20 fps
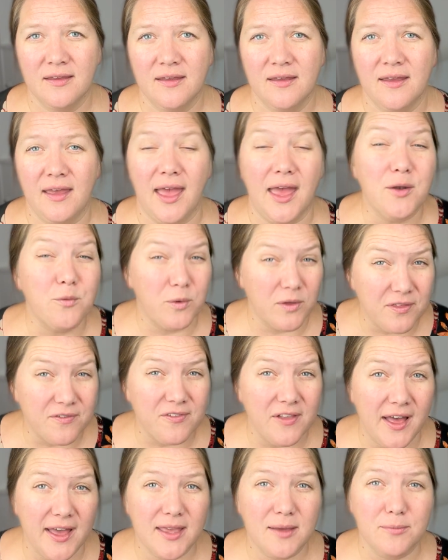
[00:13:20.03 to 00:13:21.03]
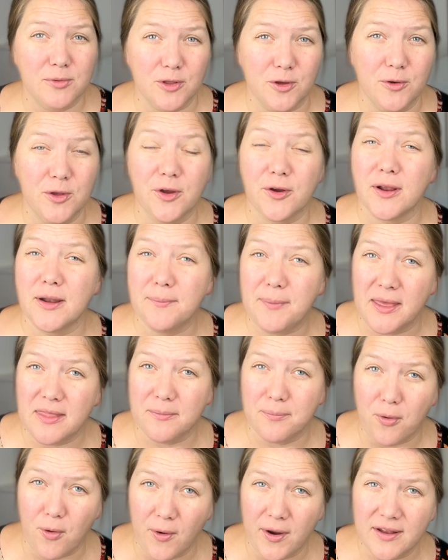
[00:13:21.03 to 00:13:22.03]
And with Flying Blue, you're going to pay the
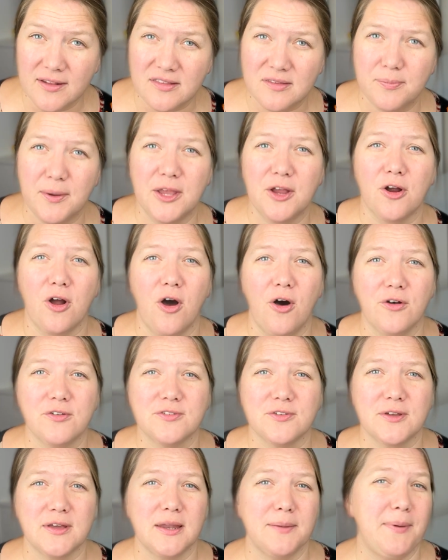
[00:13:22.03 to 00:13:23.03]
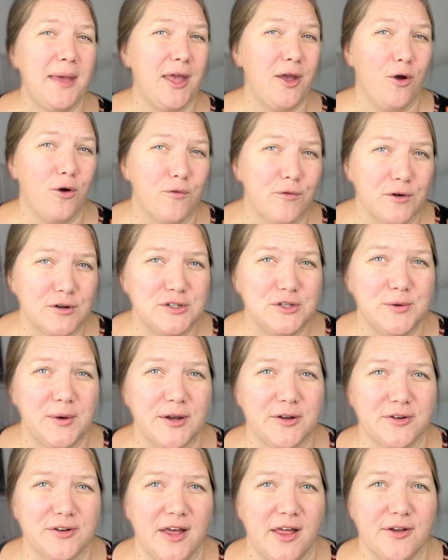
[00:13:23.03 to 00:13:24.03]
points, but you're also going to pay over
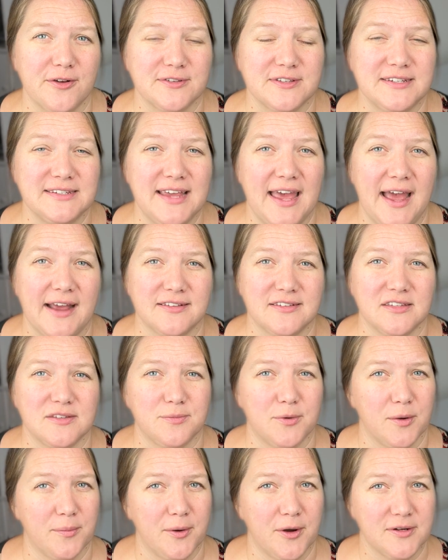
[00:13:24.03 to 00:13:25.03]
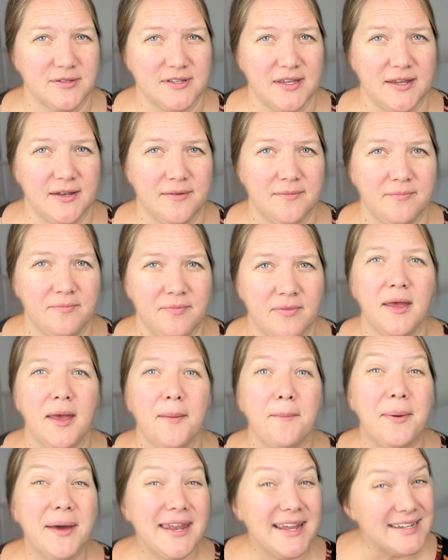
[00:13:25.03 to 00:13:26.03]
$200 in taxes per person.
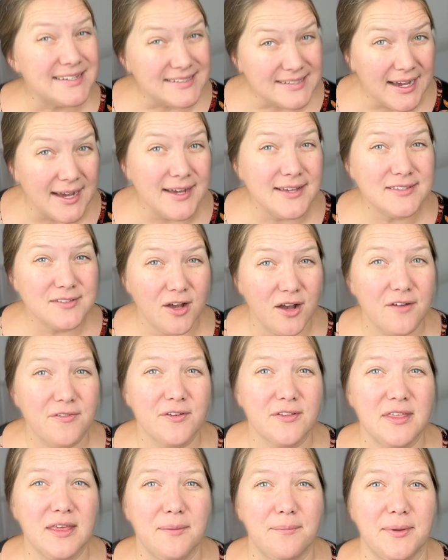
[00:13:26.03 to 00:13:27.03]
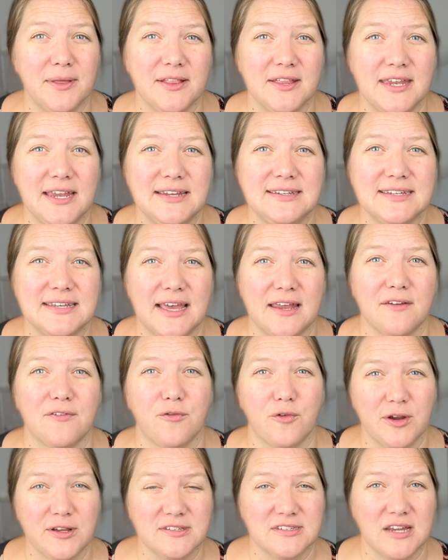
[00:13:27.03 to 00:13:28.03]
But it does offer the ability to get a
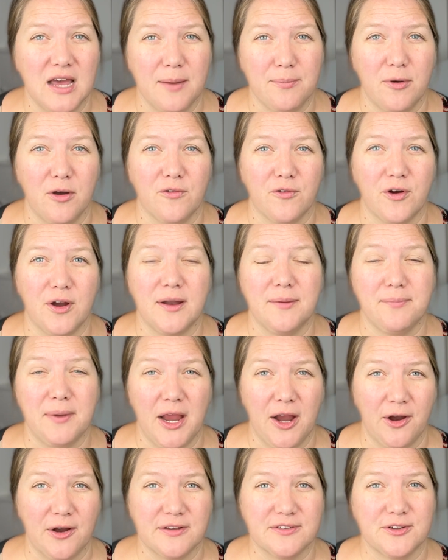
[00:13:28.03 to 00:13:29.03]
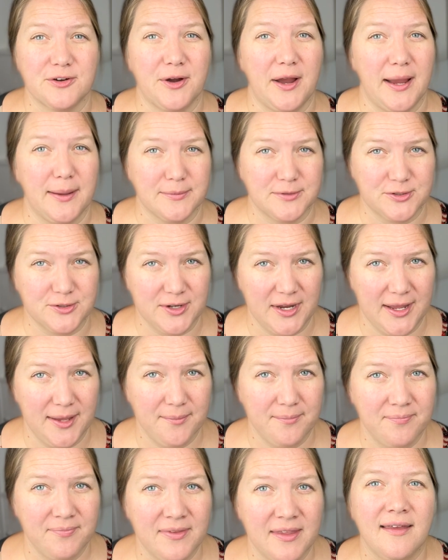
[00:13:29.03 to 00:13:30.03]
free stopover in Paris or Amsterdam.
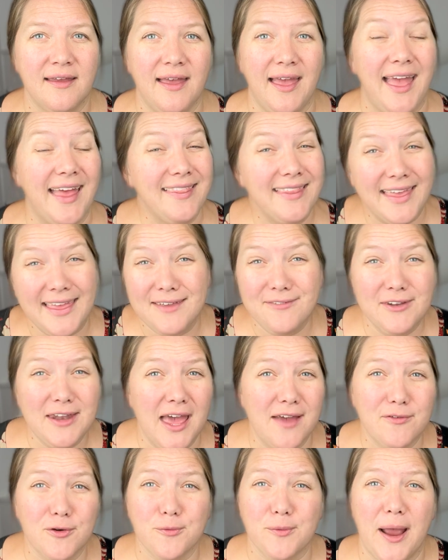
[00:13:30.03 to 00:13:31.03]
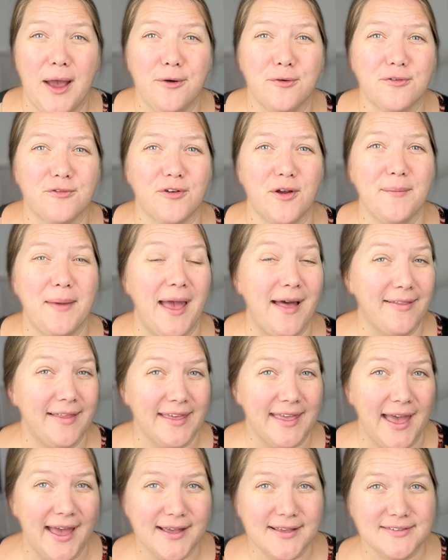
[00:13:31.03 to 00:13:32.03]
And they even have a route from
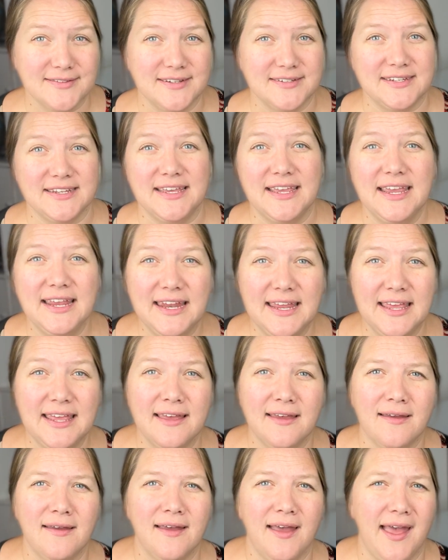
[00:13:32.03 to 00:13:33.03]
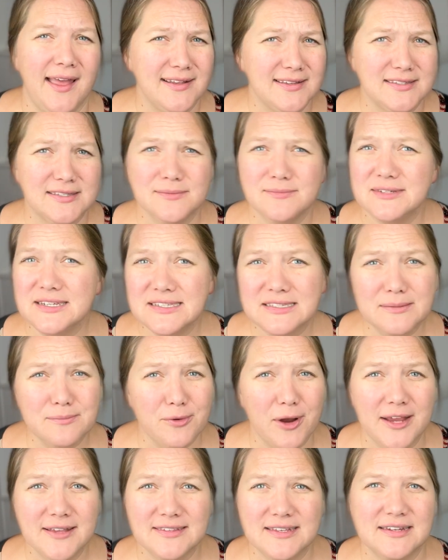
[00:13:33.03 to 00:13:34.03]
LAX to Tahiti and some decent
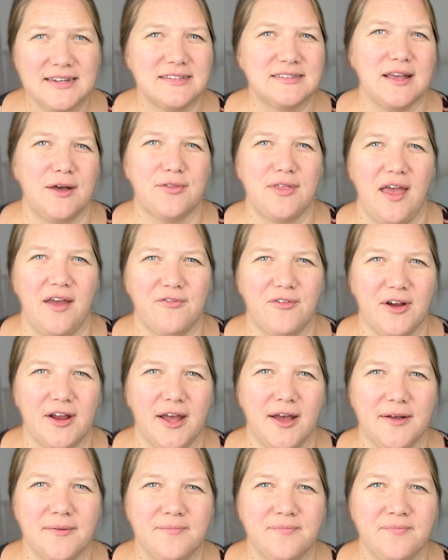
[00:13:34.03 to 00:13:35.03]
pricing to South Africa.